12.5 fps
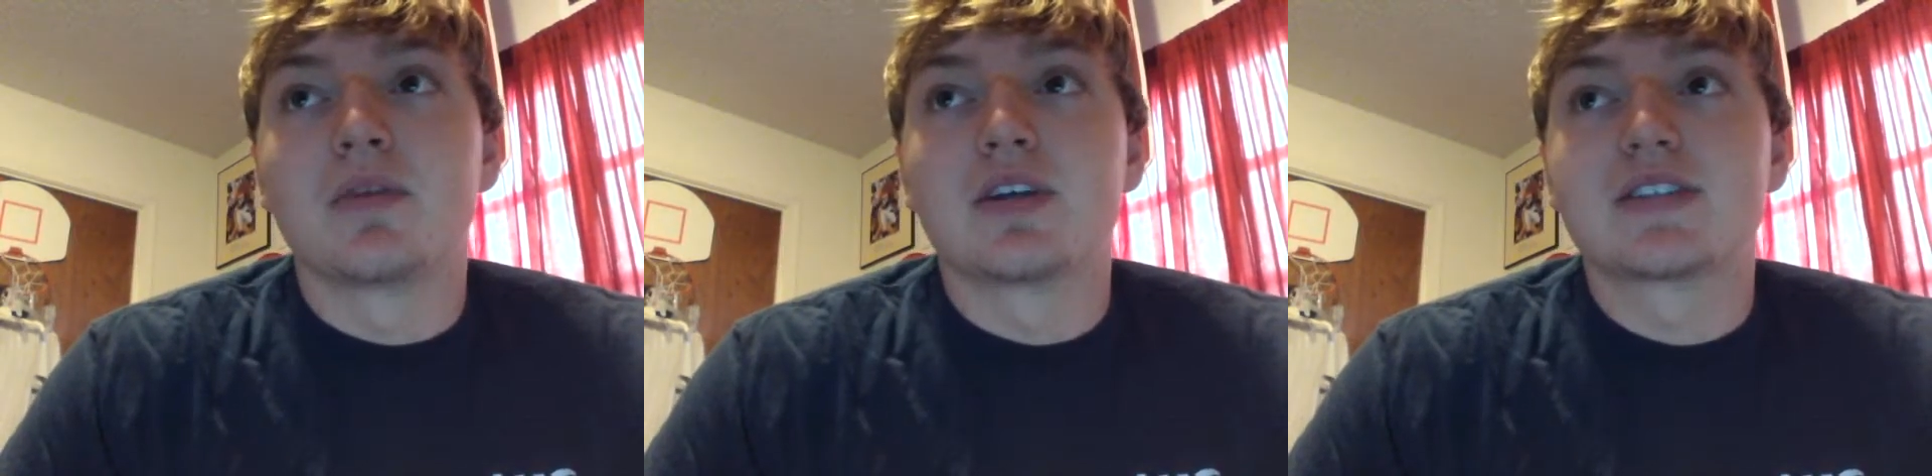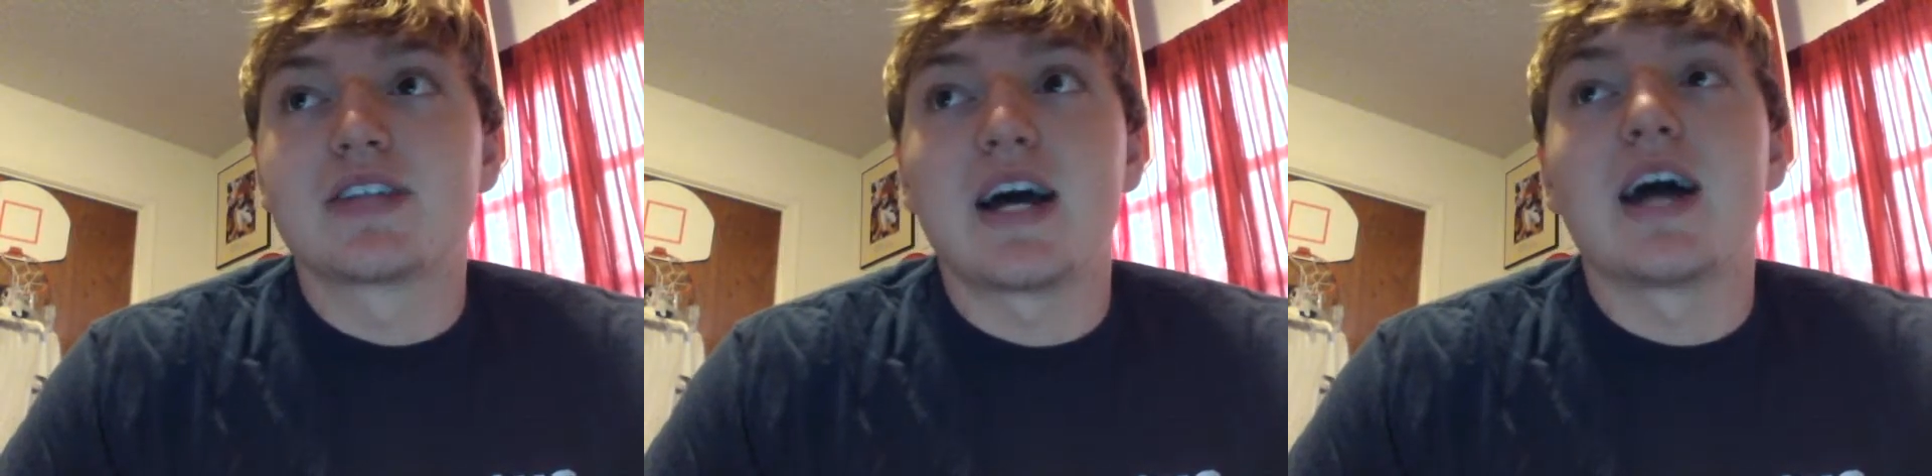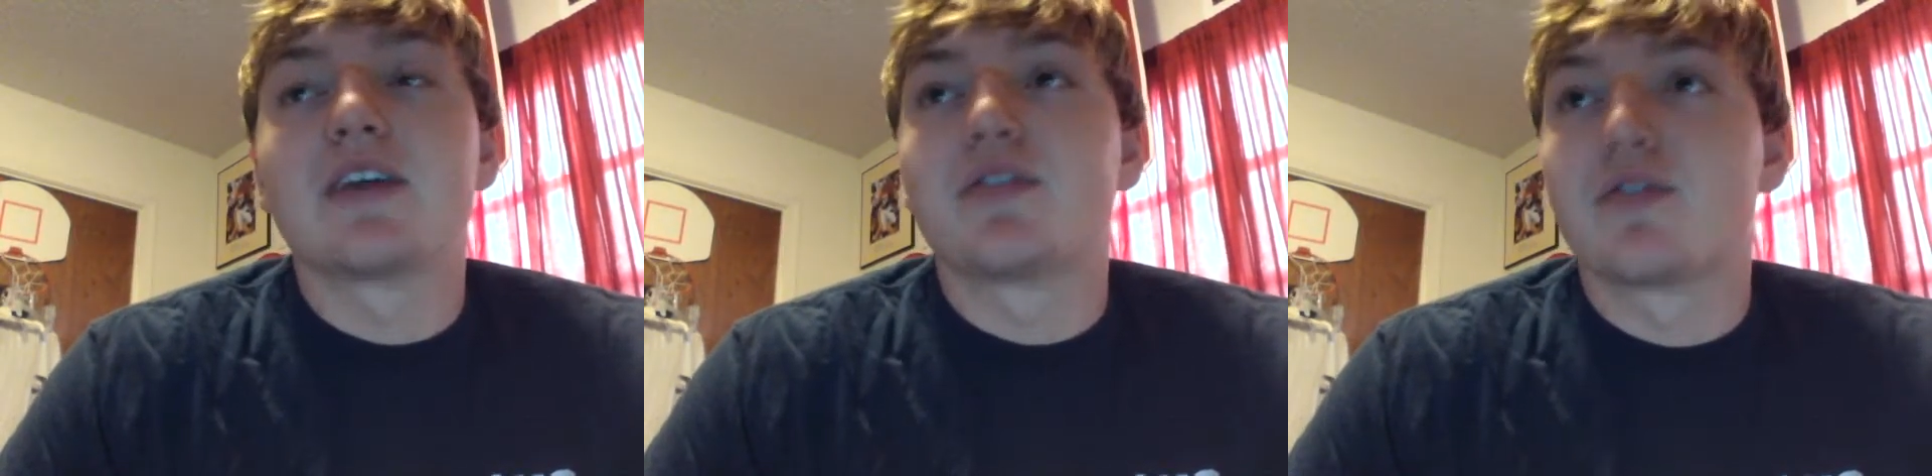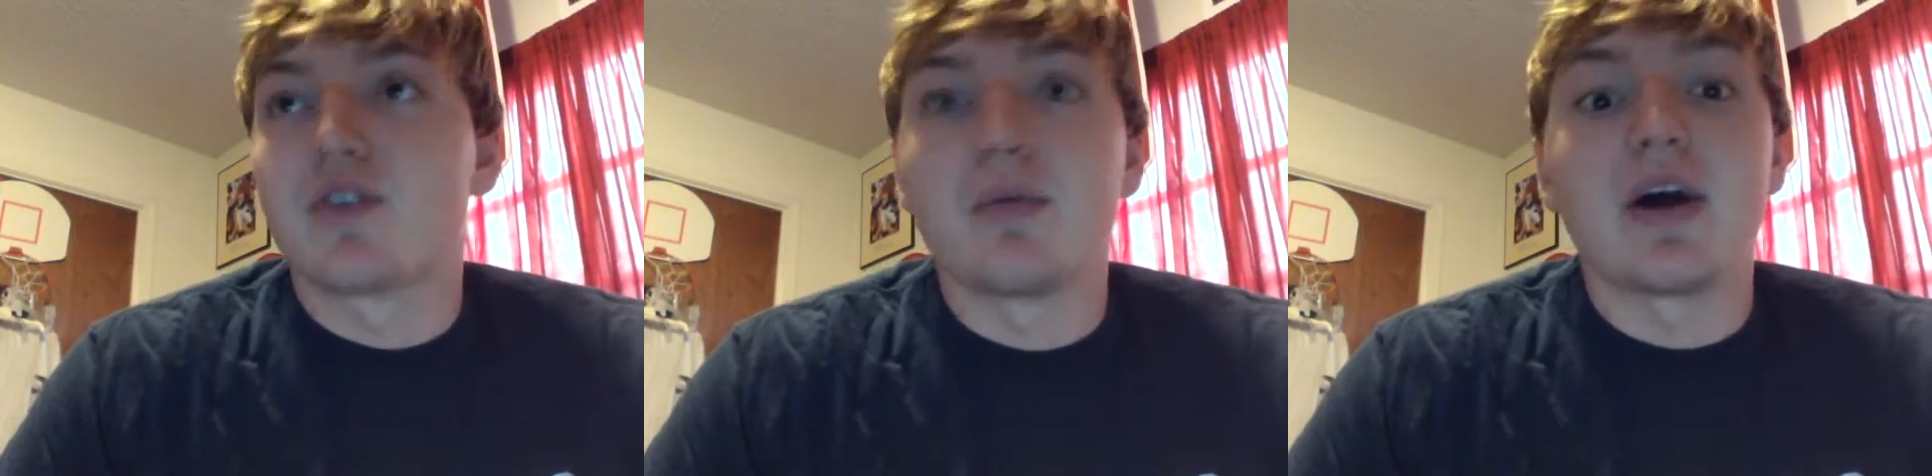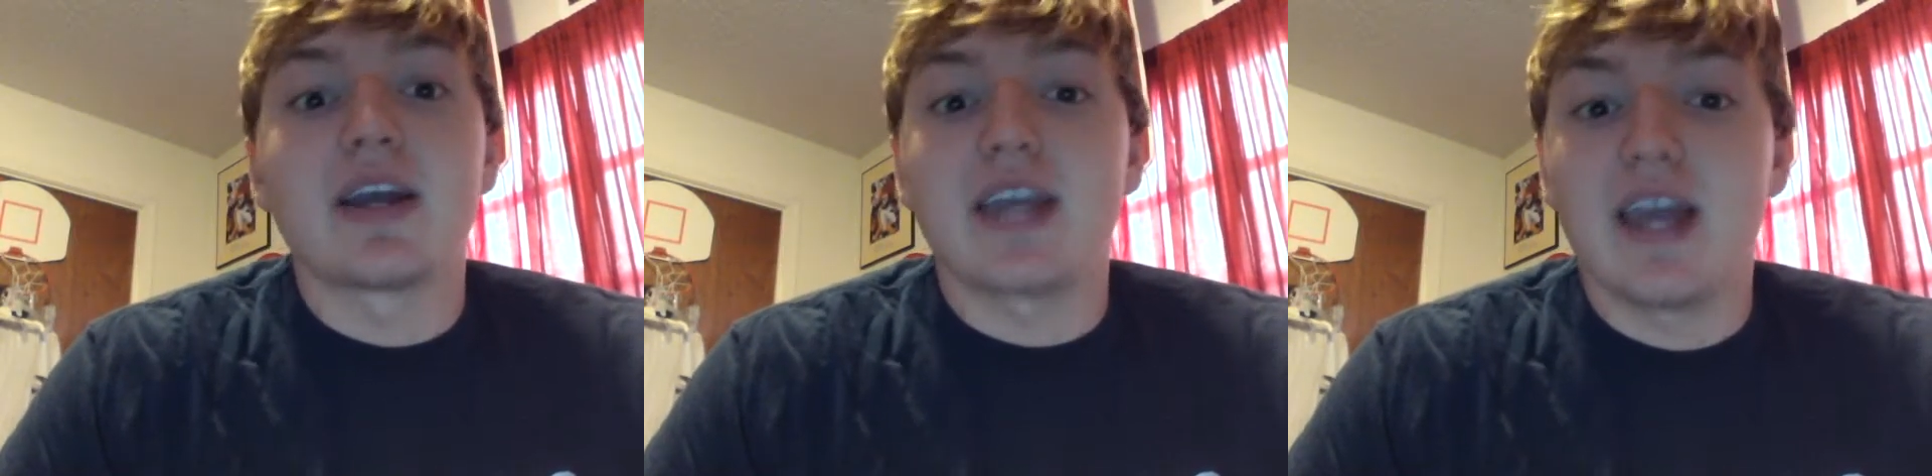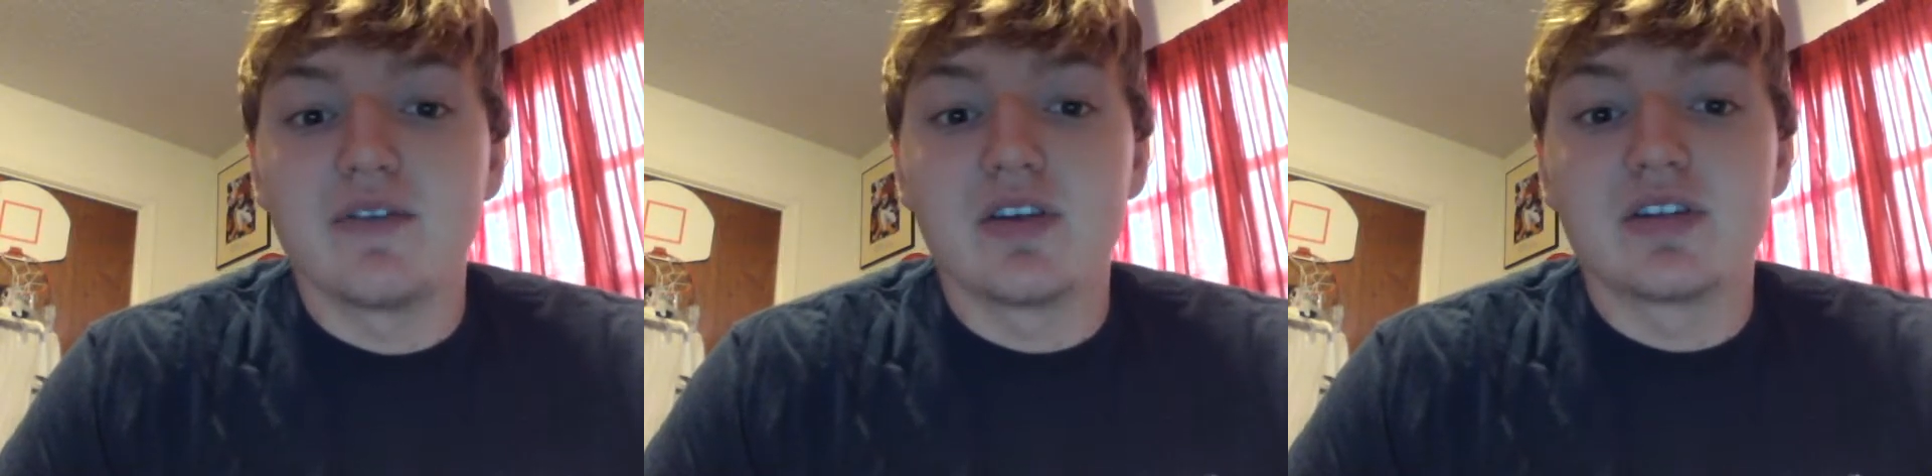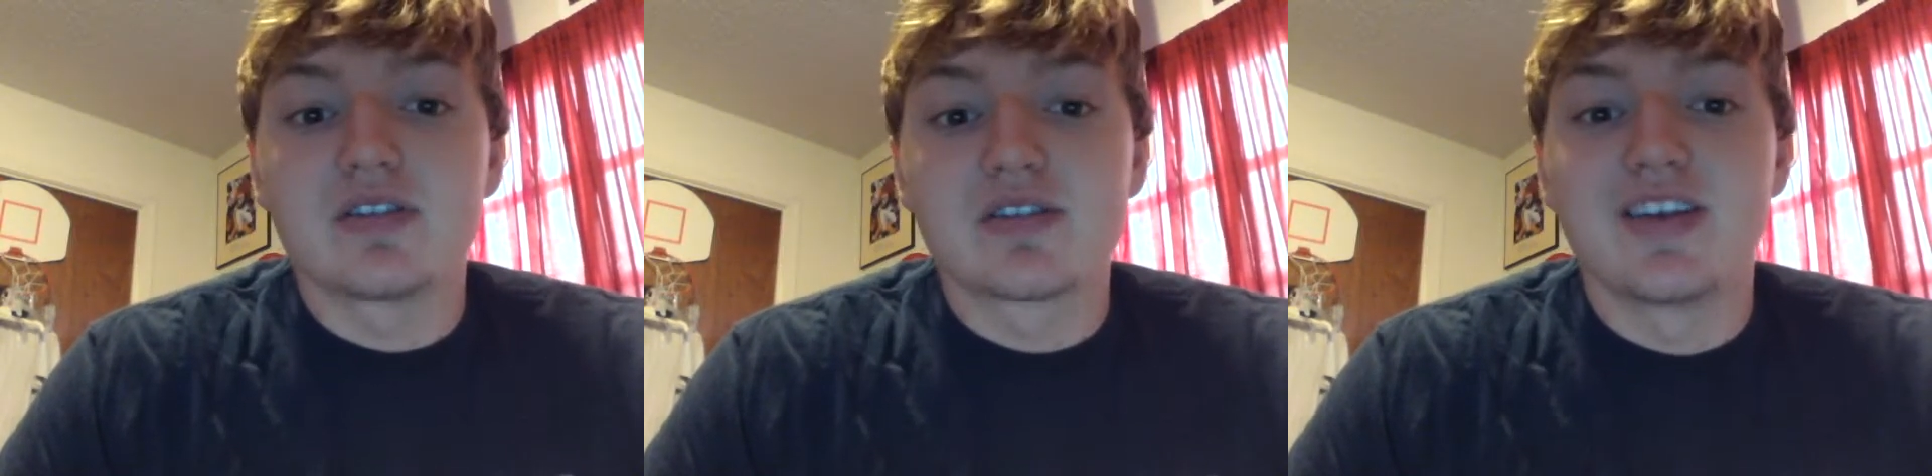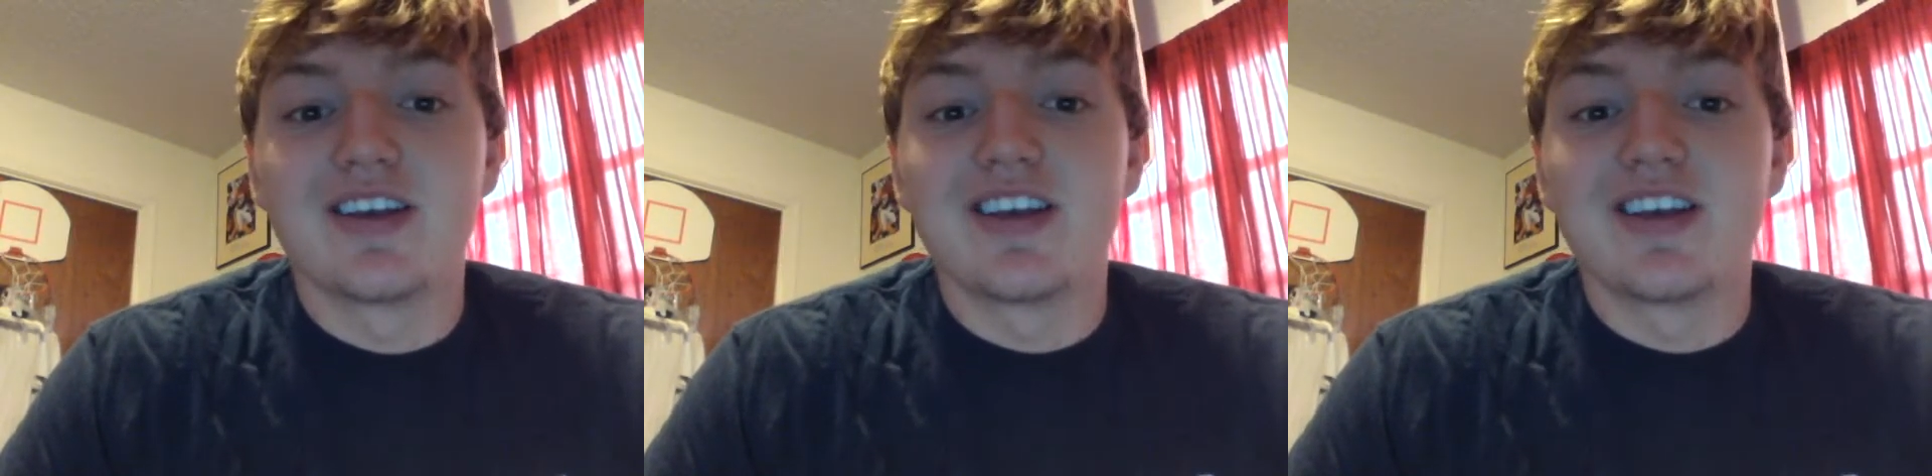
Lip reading: aside from Mike Evans,